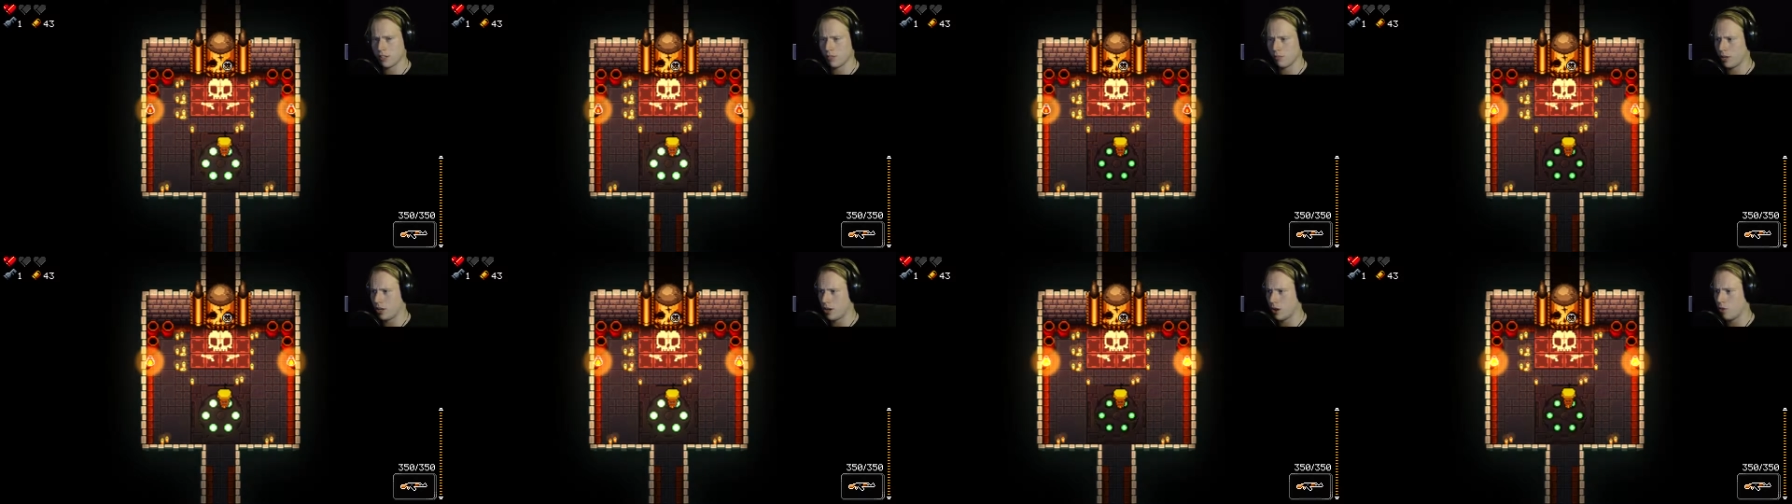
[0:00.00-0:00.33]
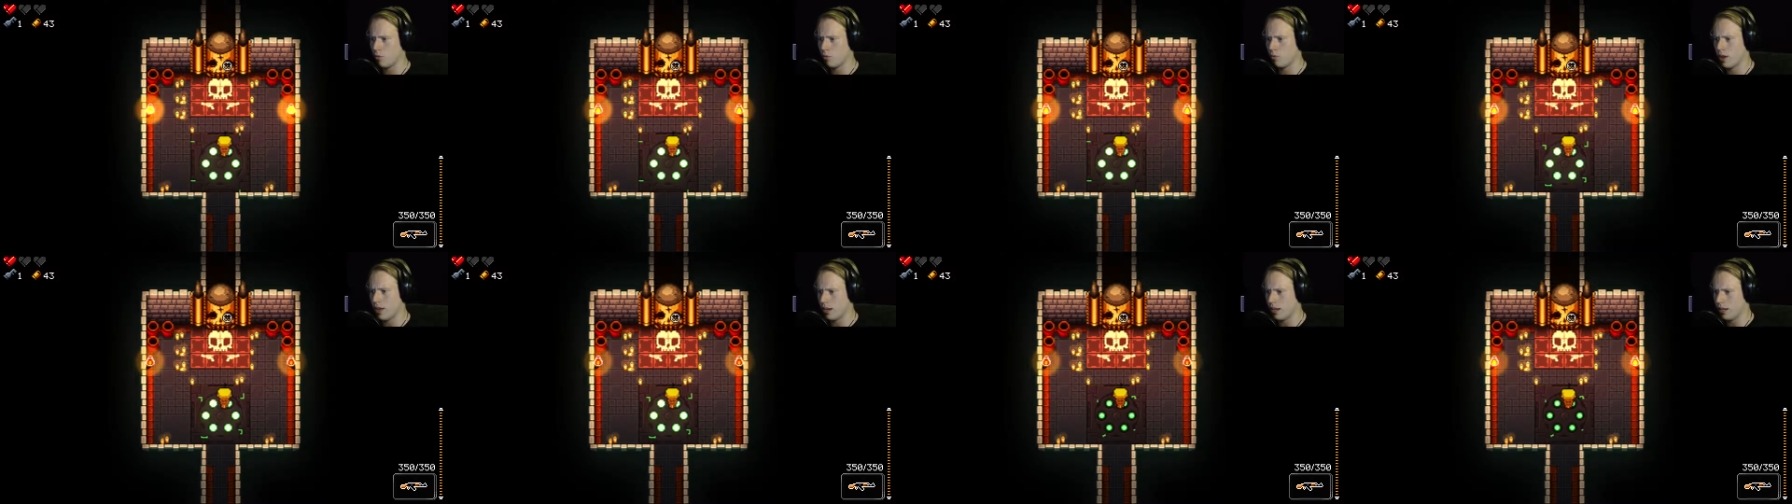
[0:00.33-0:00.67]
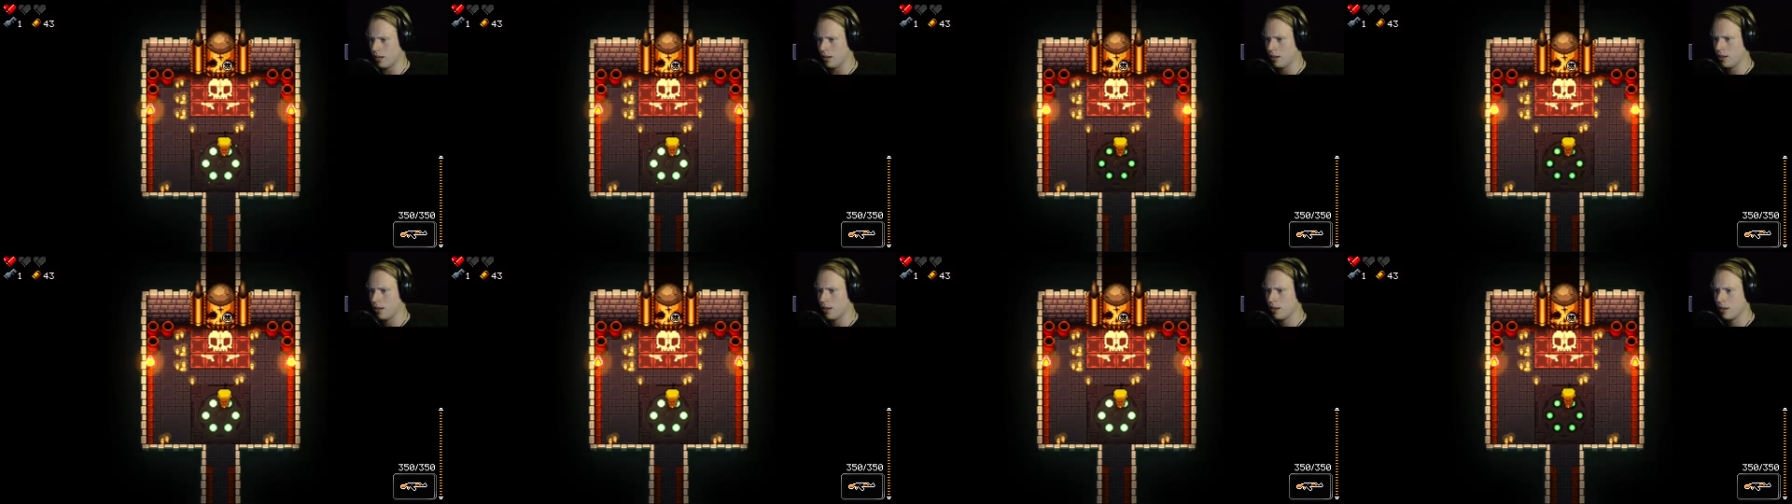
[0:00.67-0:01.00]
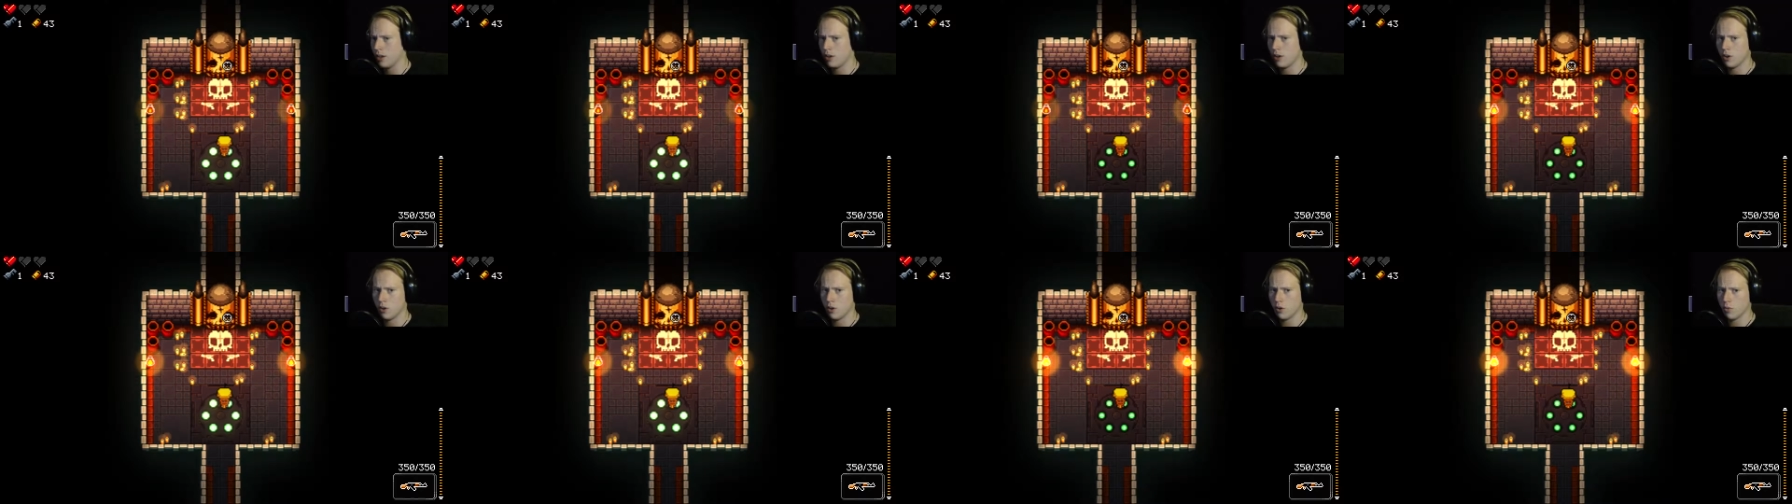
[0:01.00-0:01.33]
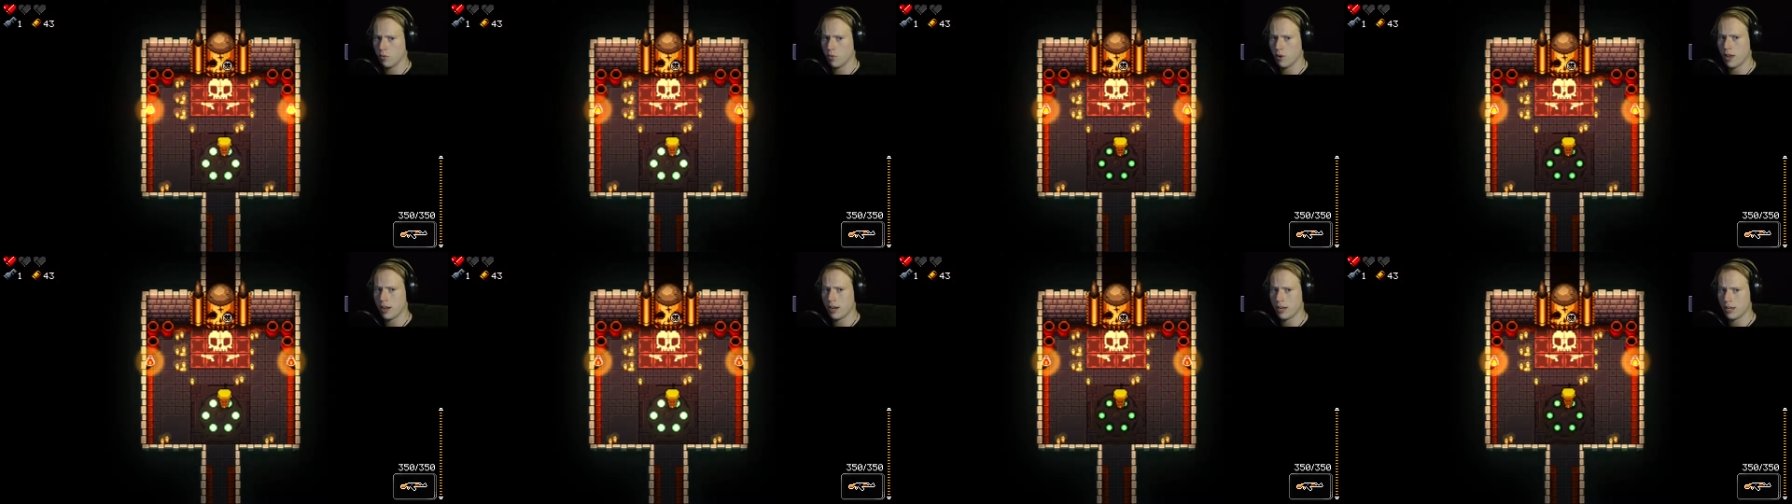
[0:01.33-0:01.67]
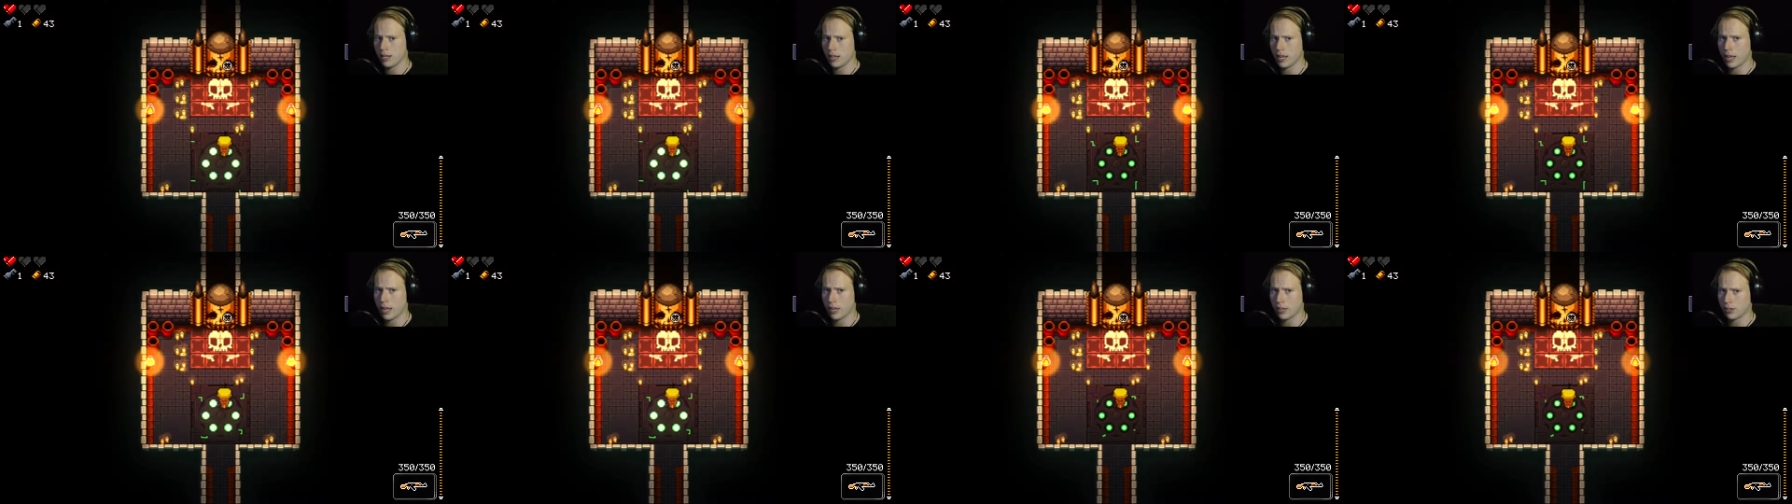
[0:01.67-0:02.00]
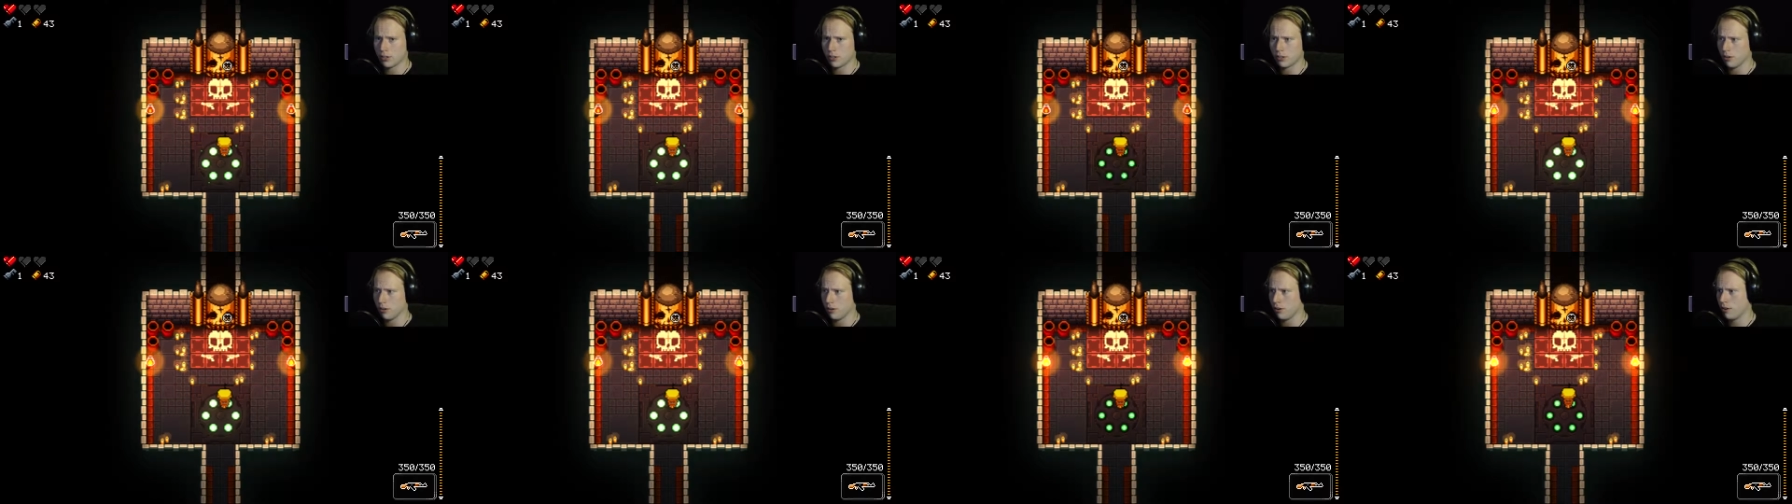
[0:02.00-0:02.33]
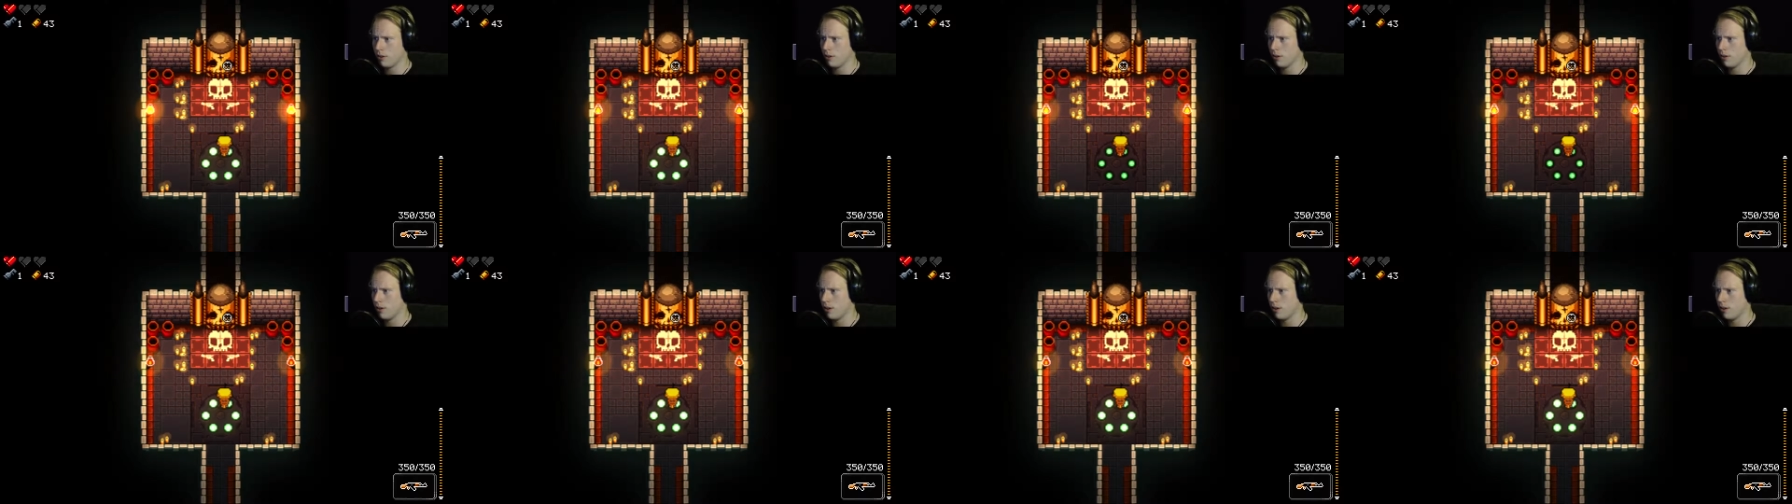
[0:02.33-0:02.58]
and we are ready to enter